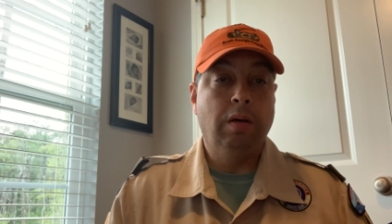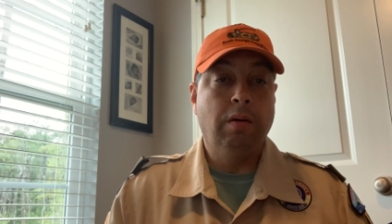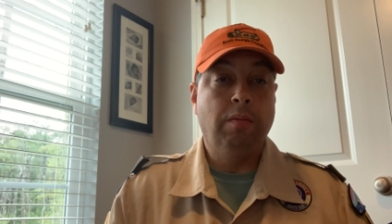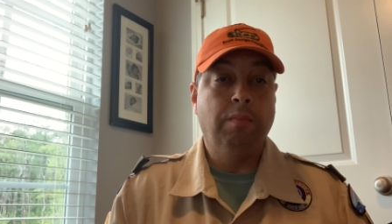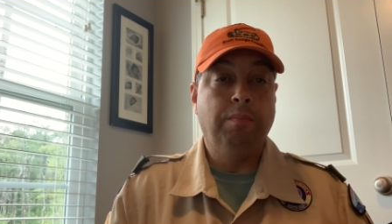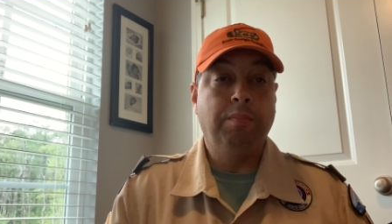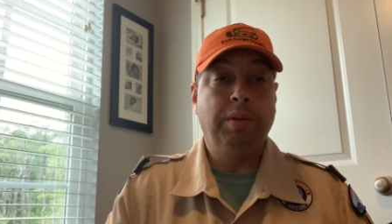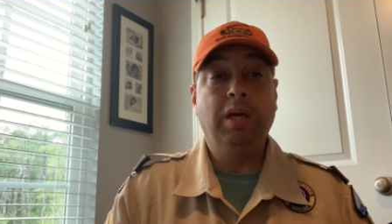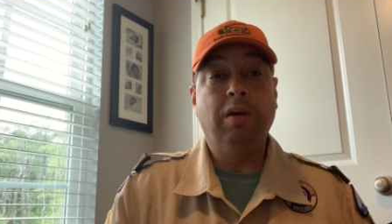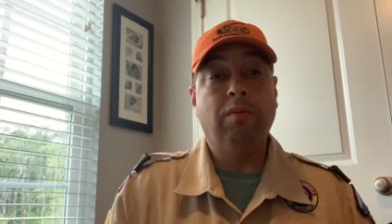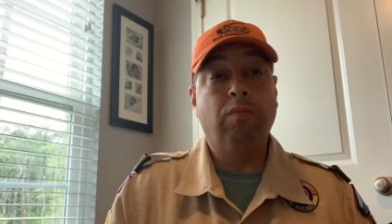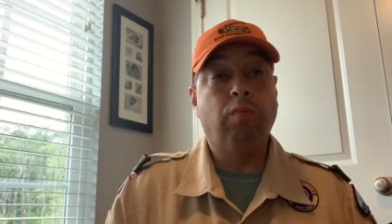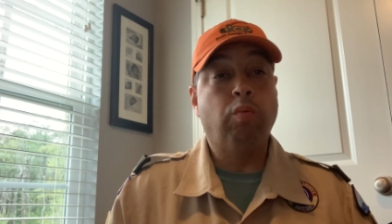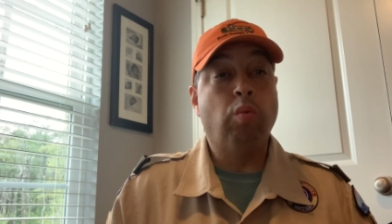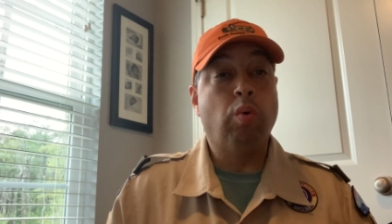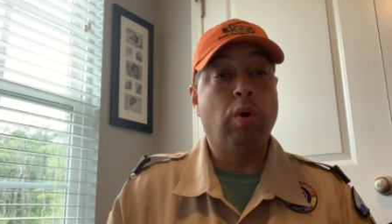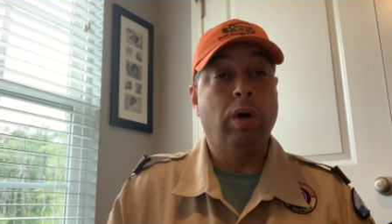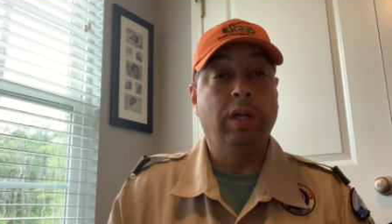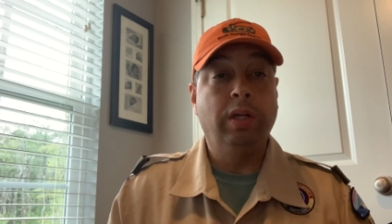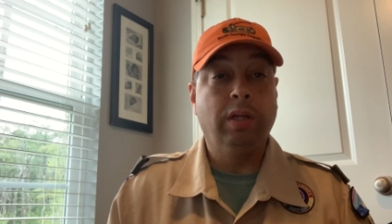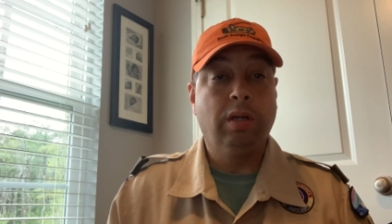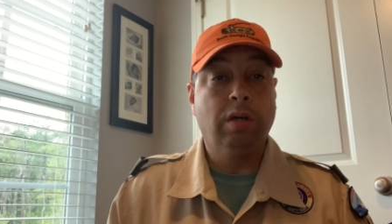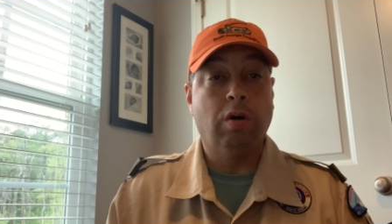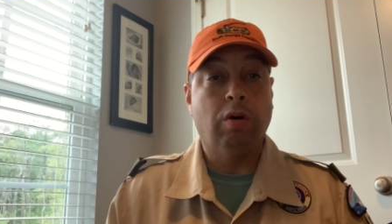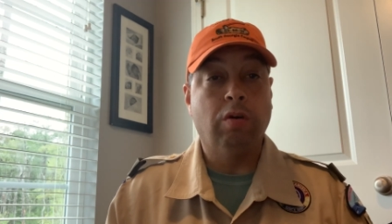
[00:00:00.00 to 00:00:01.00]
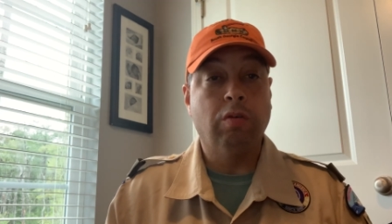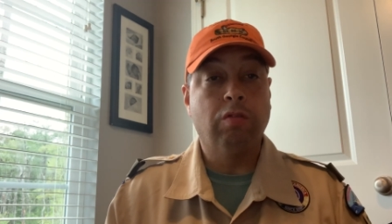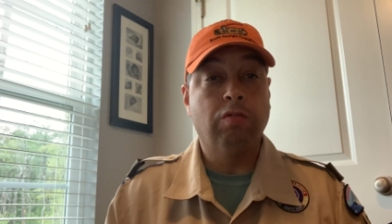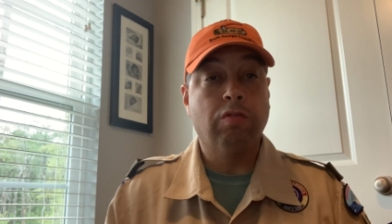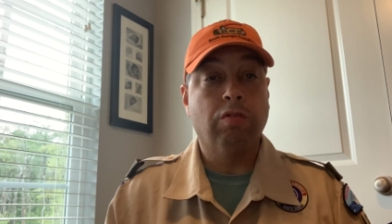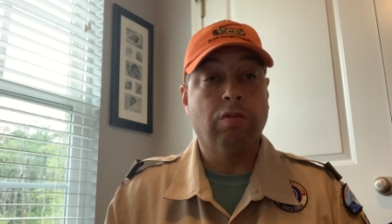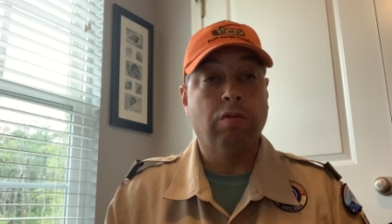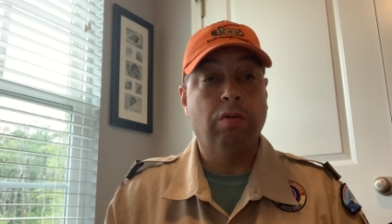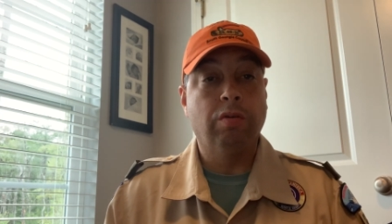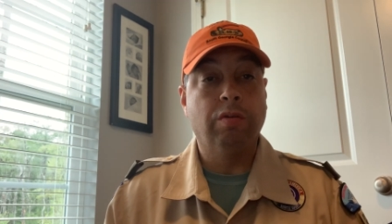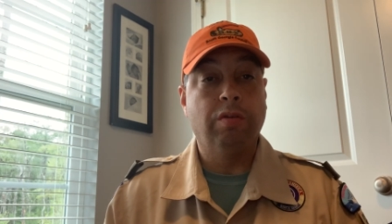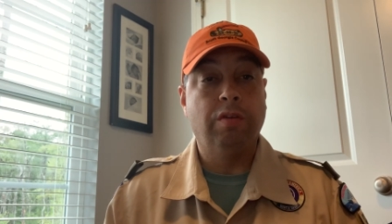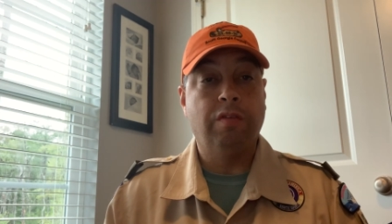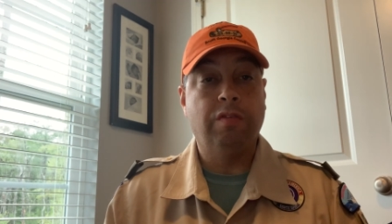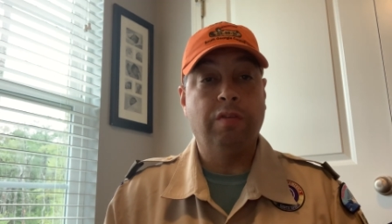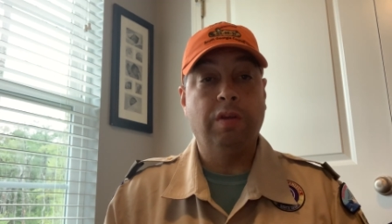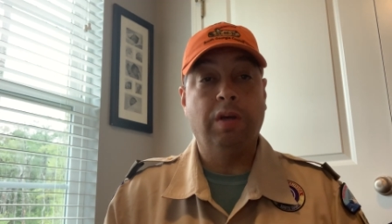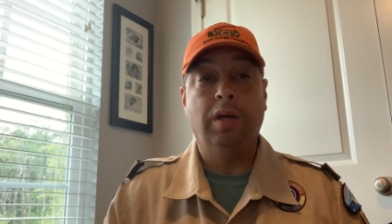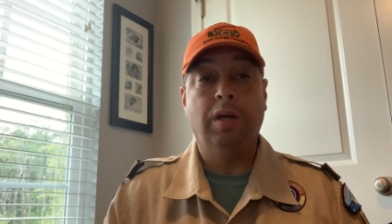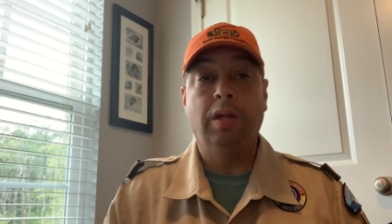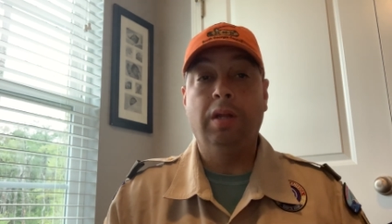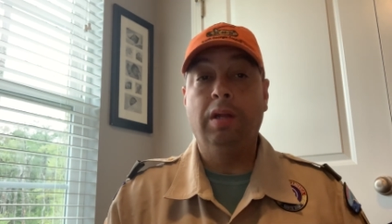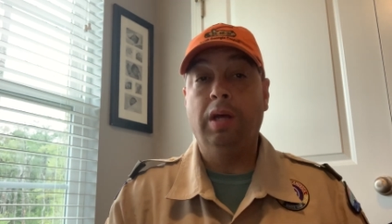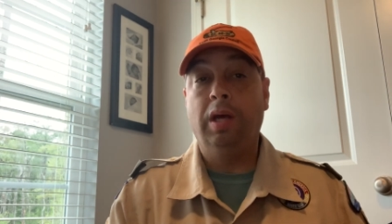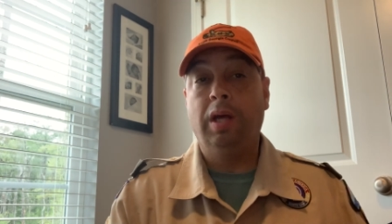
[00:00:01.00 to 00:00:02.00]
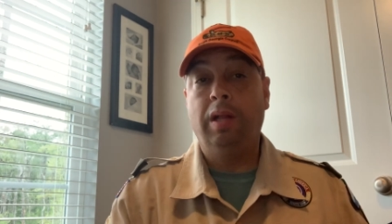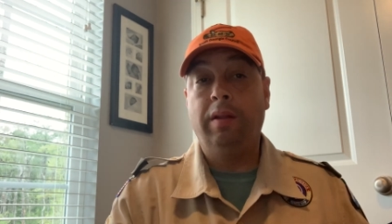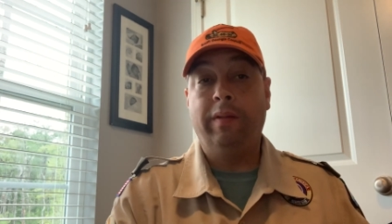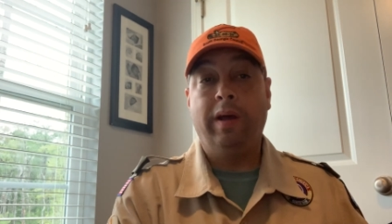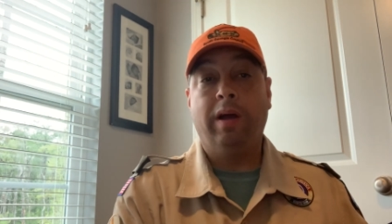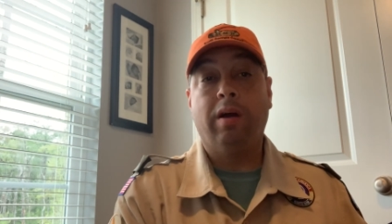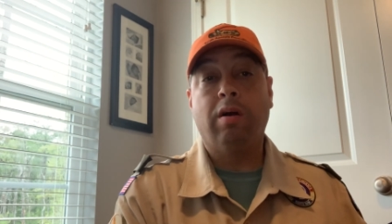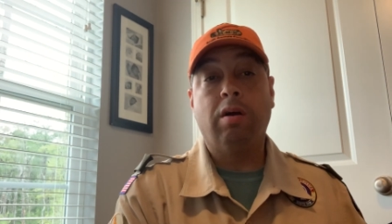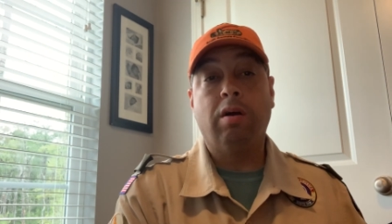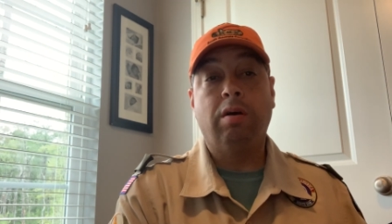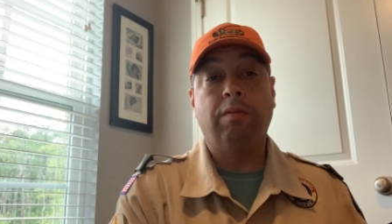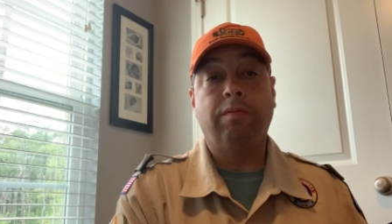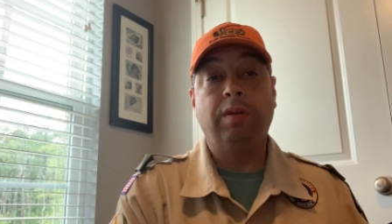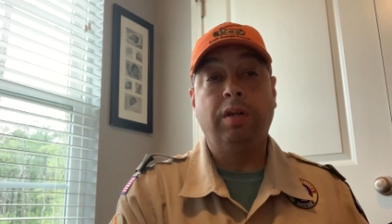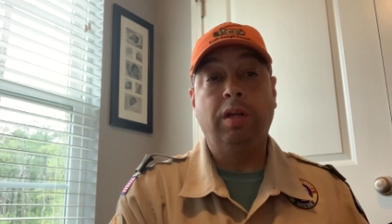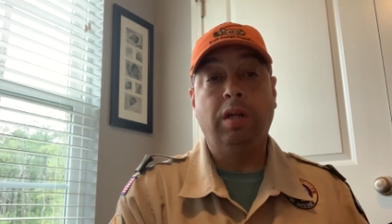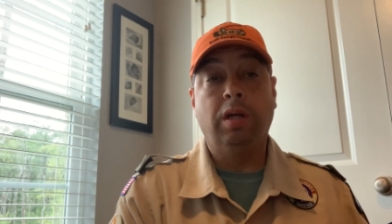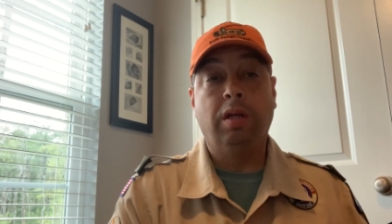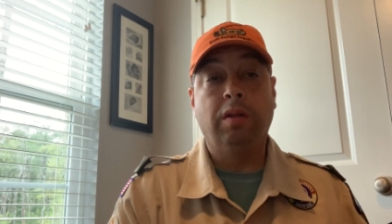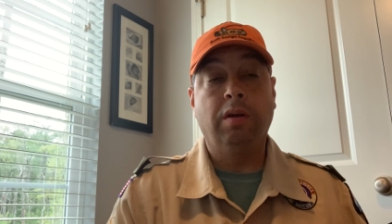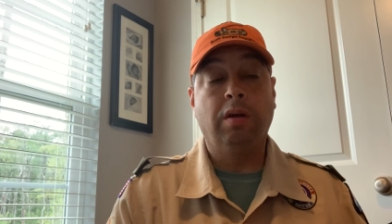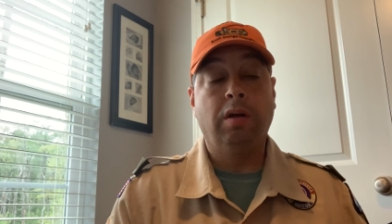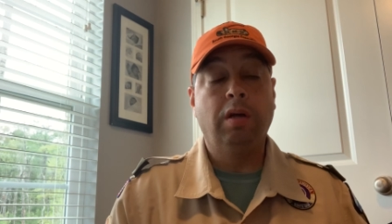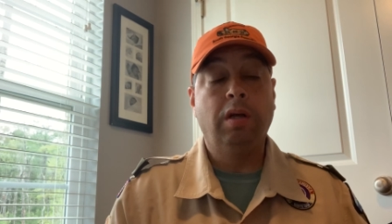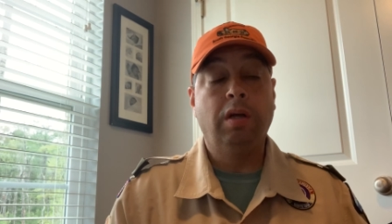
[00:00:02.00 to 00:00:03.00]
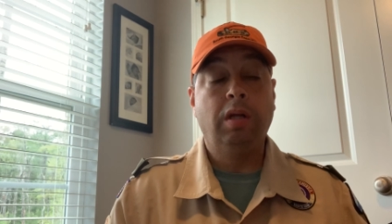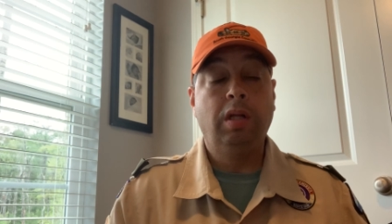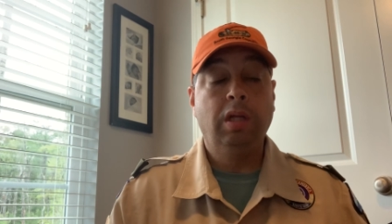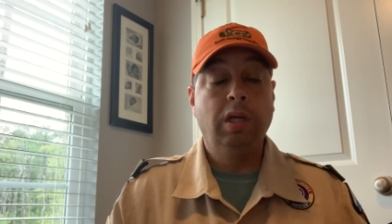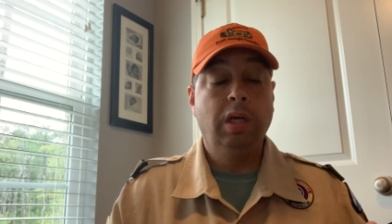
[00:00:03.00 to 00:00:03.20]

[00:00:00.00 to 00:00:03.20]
be of one cultural descent and they're of another,